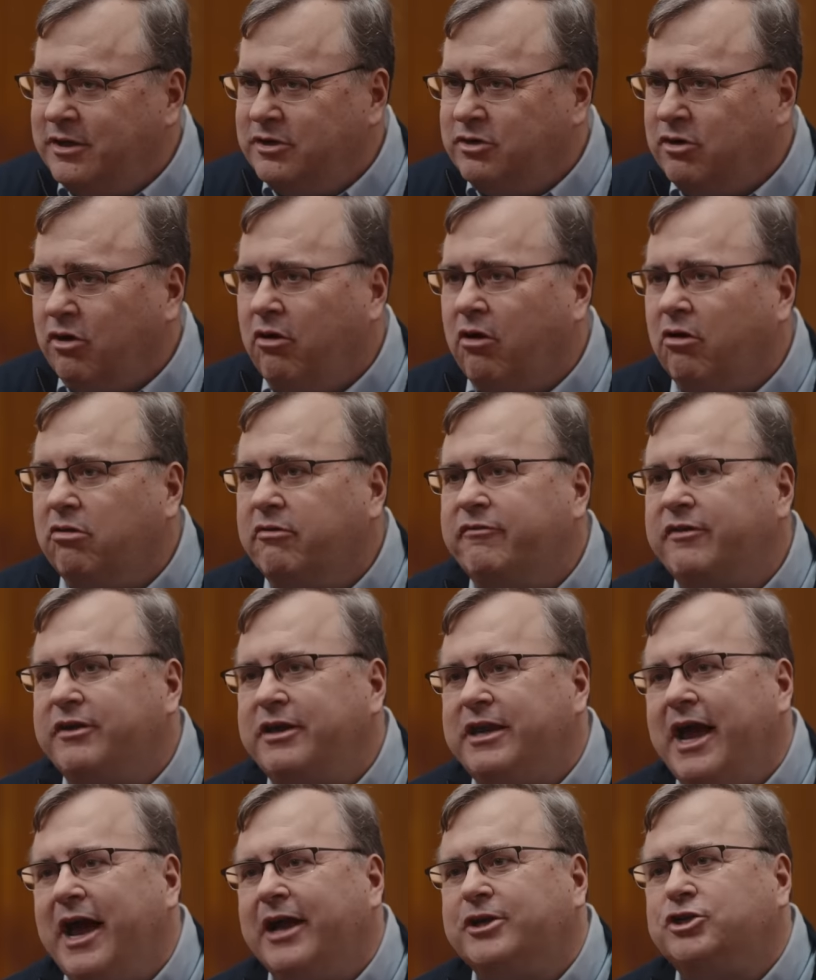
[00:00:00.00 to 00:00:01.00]
to all of the
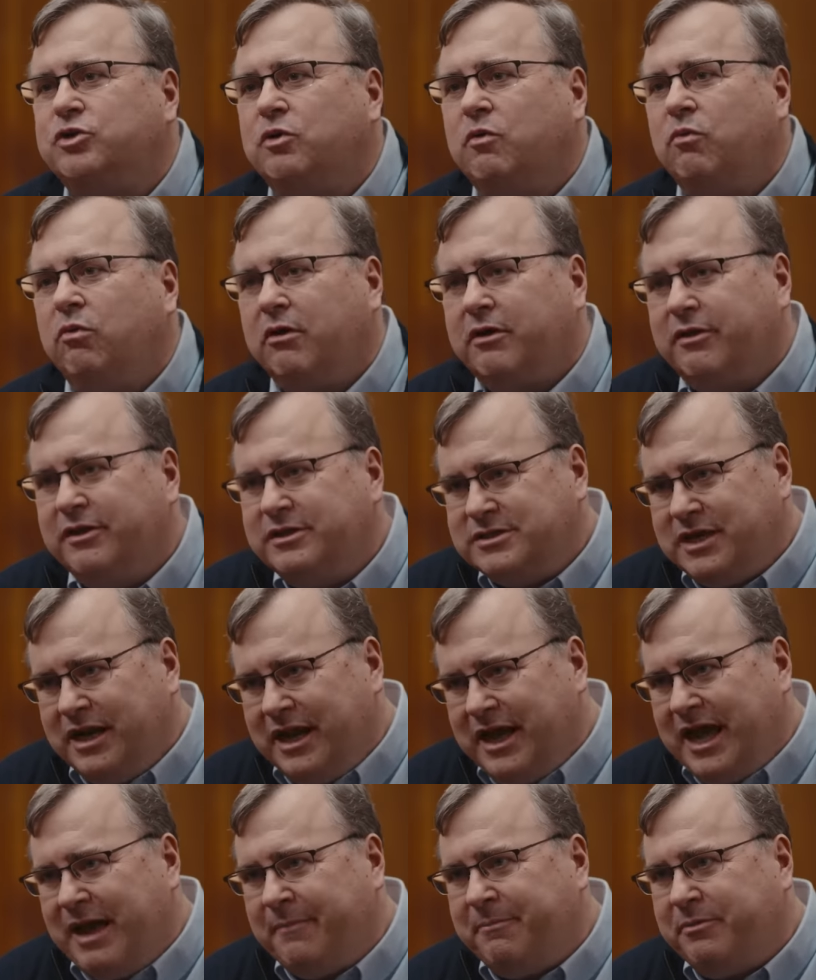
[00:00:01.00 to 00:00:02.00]
natural work that's going
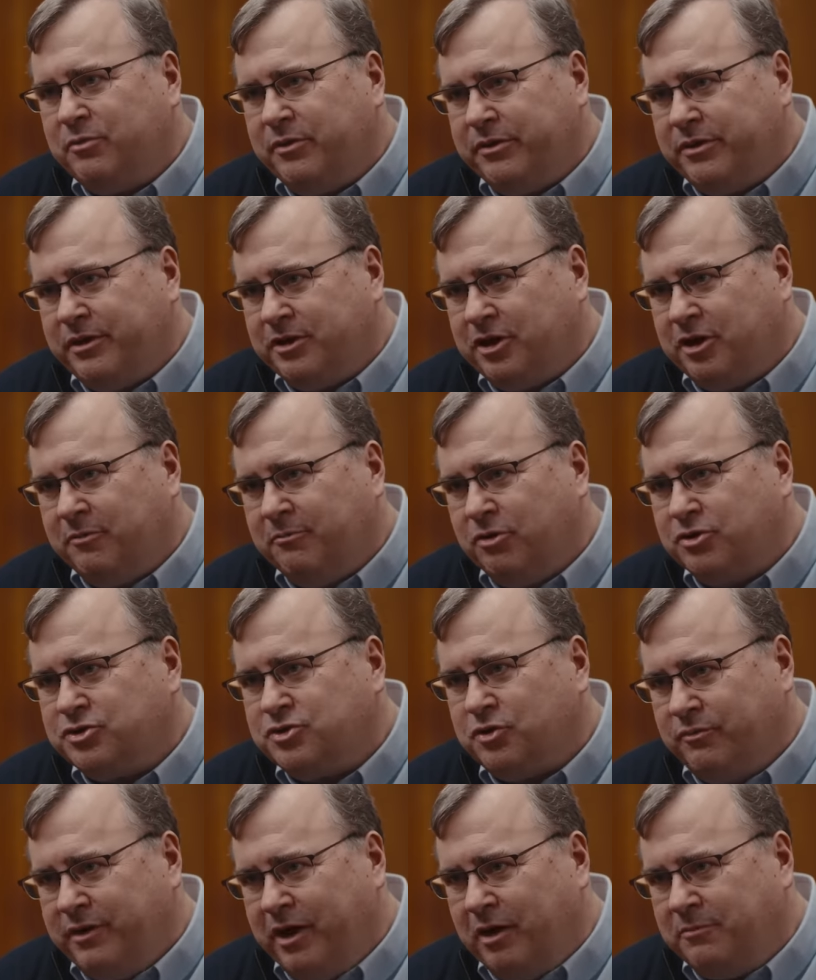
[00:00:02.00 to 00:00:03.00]
to happen within
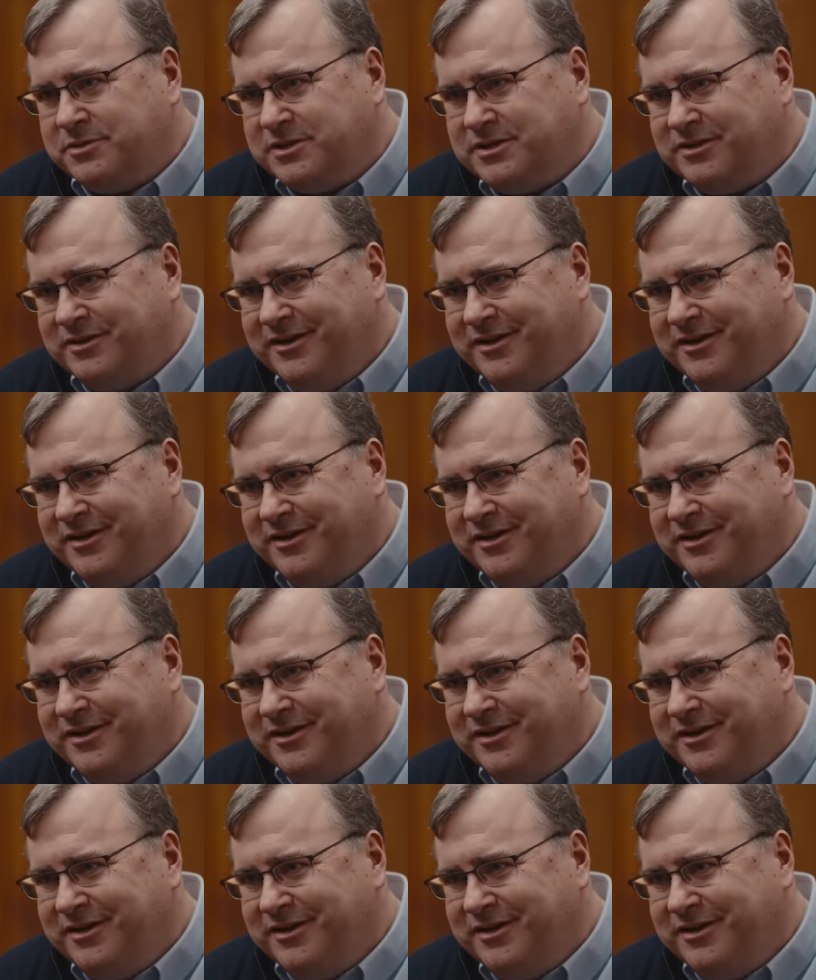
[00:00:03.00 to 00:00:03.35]
commercial realms.